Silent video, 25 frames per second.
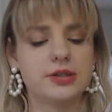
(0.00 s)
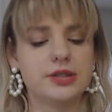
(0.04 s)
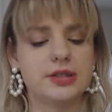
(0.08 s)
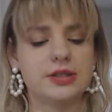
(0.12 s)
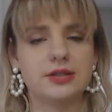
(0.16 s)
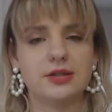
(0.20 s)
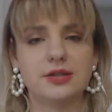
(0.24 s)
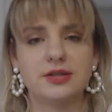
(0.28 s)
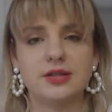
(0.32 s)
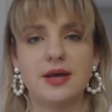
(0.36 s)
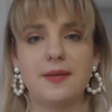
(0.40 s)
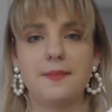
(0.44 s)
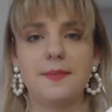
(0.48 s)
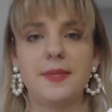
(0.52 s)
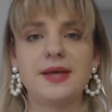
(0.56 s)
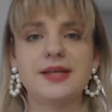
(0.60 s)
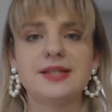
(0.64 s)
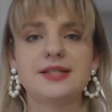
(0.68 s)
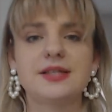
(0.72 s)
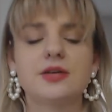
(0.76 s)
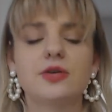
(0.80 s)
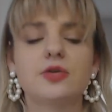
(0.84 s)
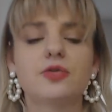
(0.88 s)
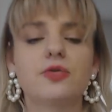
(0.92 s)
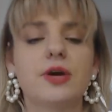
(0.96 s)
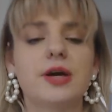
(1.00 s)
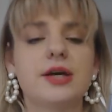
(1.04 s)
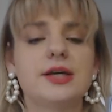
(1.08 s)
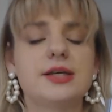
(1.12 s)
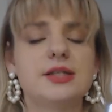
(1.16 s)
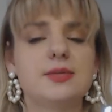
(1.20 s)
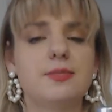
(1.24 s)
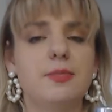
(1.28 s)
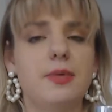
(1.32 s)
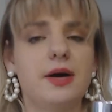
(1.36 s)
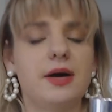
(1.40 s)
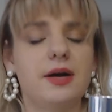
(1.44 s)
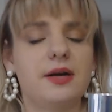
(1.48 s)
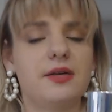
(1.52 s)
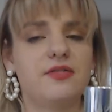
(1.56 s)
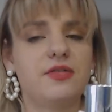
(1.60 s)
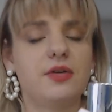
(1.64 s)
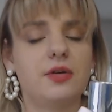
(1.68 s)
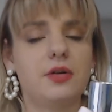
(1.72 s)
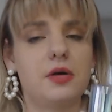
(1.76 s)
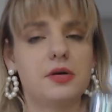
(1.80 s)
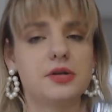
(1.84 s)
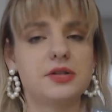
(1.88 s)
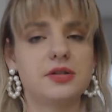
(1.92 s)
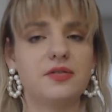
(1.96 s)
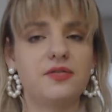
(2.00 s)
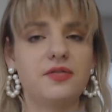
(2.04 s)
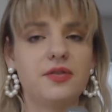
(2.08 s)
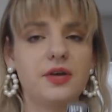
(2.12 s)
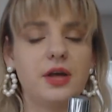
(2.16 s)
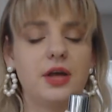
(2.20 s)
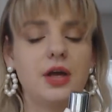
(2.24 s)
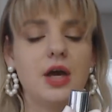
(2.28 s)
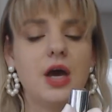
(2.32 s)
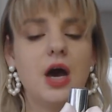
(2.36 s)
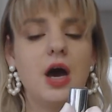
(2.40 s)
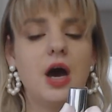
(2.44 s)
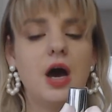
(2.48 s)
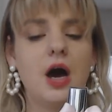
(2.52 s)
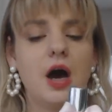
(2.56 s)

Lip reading: This is Amazing Grace by Philosophy.